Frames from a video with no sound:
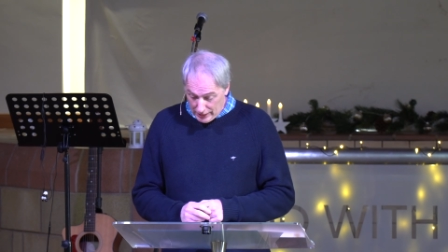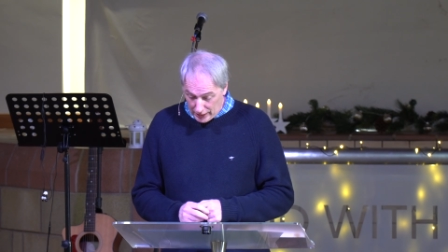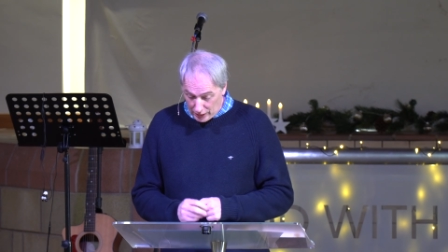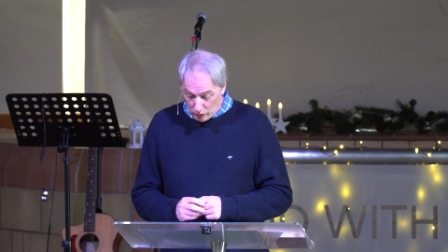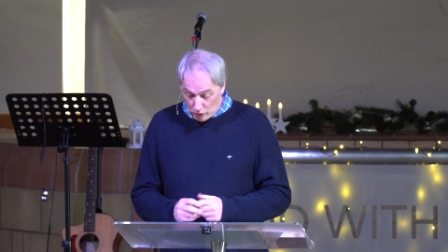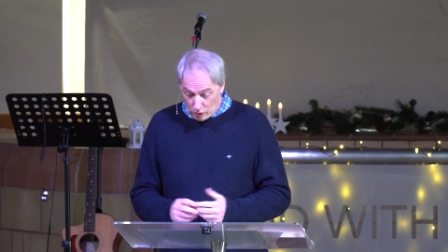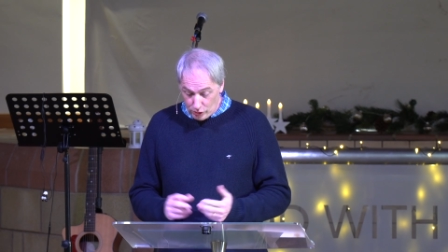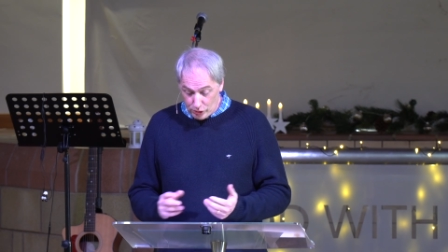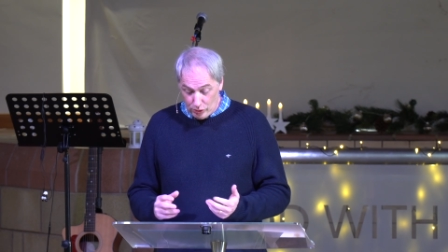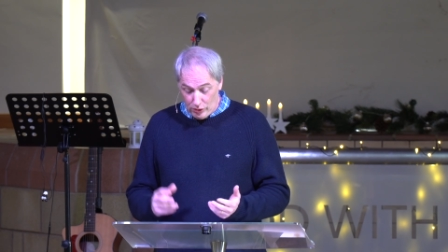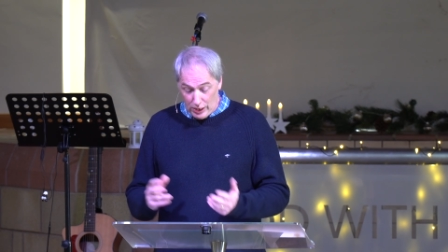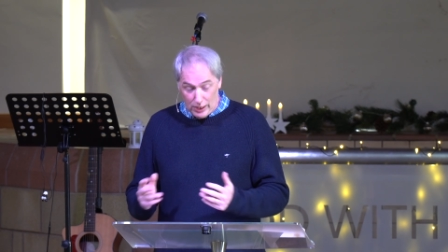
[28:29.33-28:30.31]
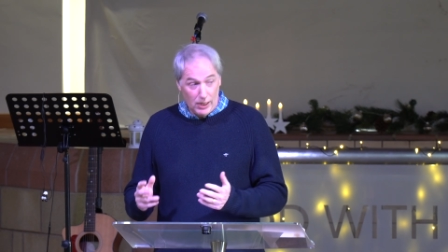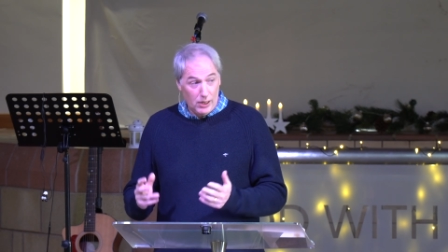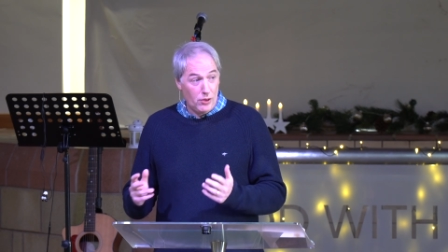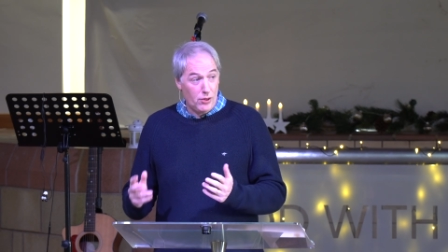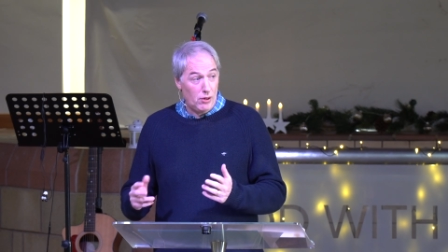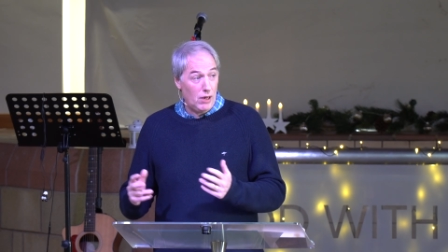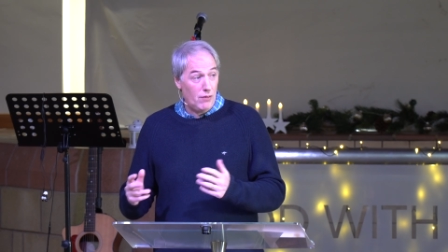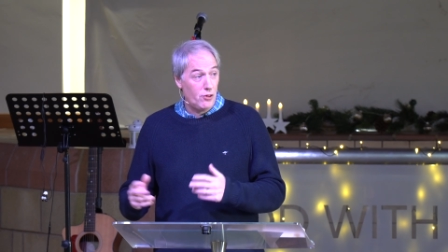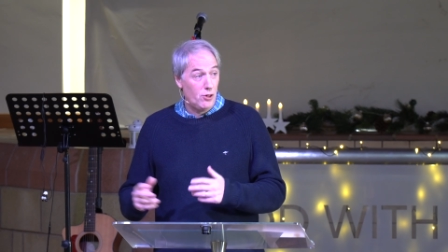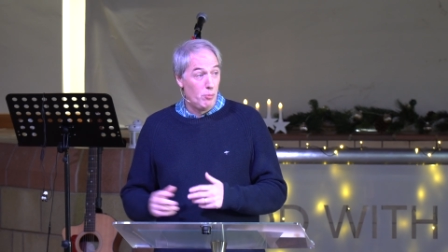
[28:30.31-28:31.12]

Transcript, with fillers: and also then thereafter